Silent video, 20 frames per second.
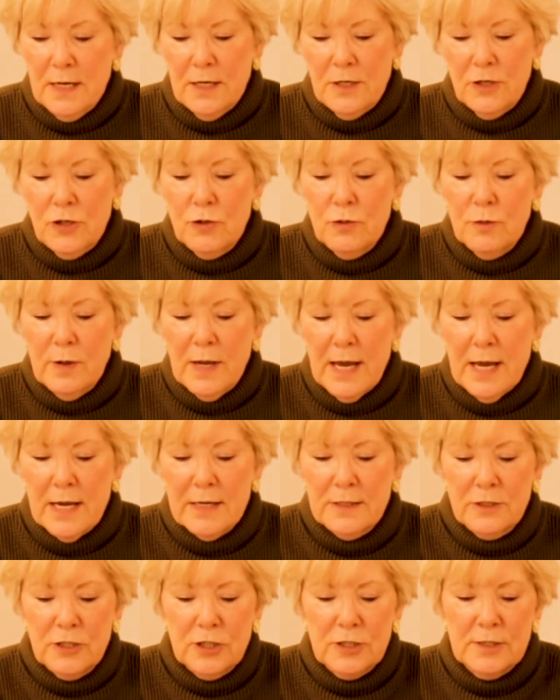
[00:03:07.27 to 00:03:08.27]
you
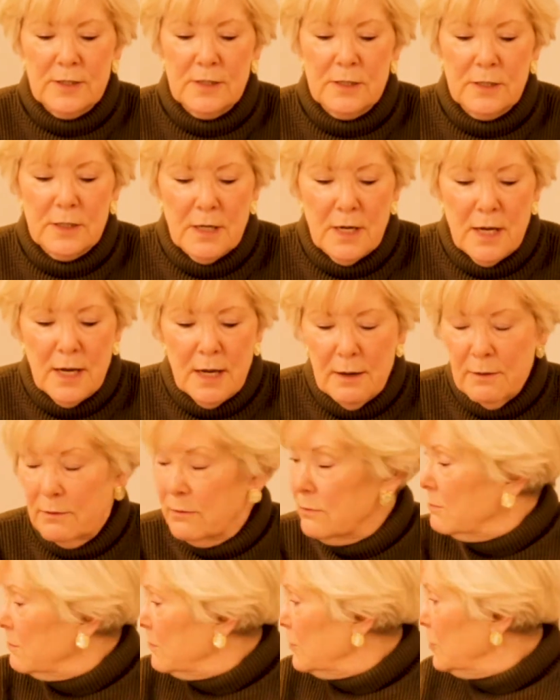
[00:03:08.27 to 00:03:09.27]
can just
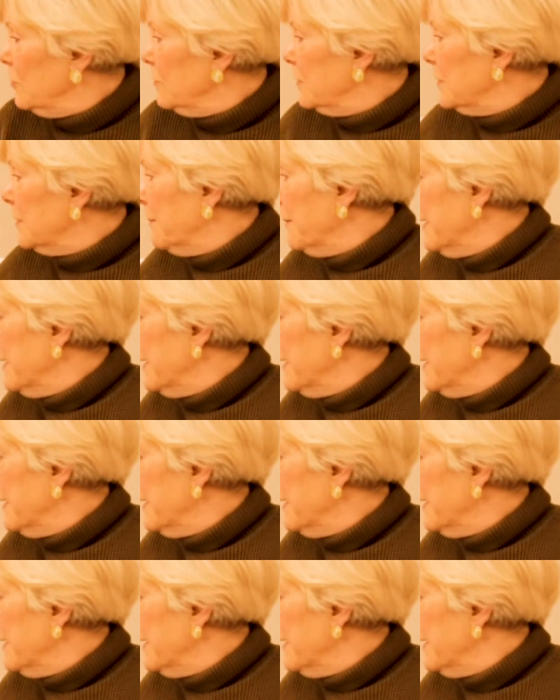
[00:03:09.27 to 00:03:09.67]
use a